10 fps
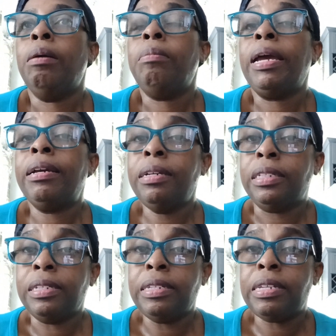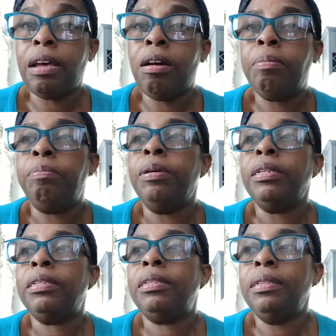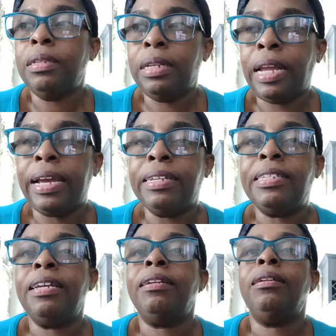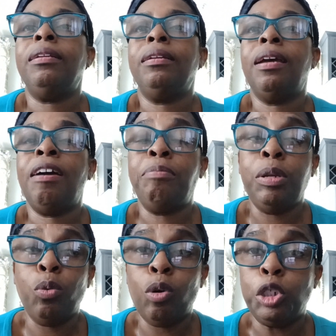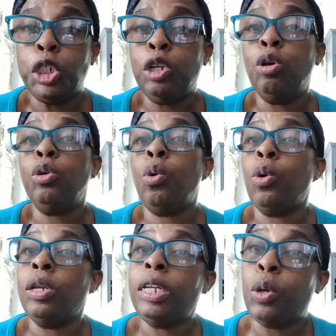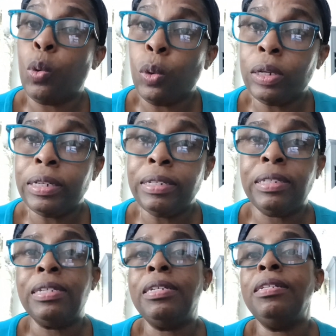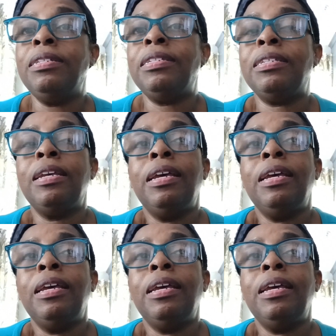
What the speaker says: My curtains are up, but like I said, I've been washing out all the old curtains,